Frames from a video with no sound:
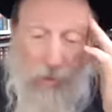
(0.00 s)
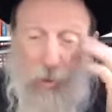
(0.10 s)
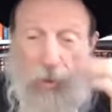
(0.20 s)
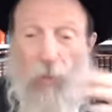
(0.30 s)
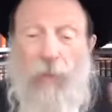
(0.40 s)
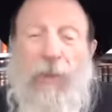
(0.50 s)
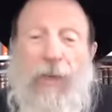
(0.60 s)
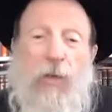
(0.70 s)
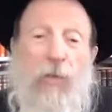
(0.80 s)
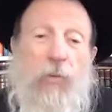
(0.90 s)
So he went back
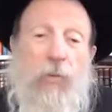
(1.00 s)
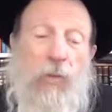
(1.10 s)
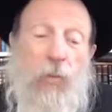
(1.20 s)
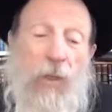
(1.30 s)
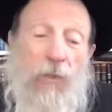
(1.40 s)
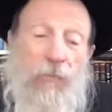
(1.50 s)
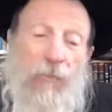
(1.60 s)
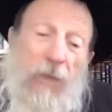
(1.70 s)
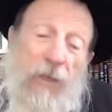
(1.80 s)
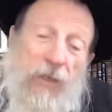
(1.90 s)
home to his wife
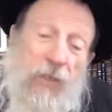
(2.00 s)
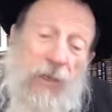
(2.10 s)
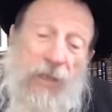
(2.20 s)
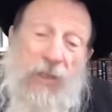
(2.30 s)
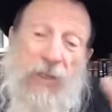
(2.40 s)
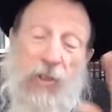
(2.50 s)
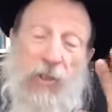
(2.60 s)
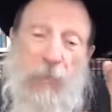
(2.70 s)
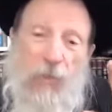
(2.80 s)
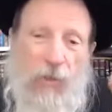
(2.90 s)
and he said, That's it, the
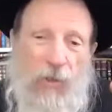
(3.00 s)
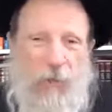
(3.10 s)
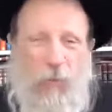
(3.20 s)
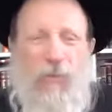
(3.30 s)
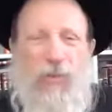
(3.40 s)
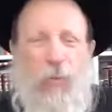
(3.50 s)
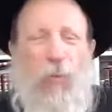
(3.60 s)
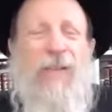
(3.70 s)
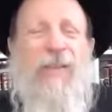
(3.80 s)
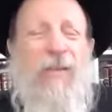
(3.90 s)
trip is off. His wife said,
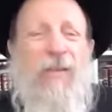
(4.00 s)
What?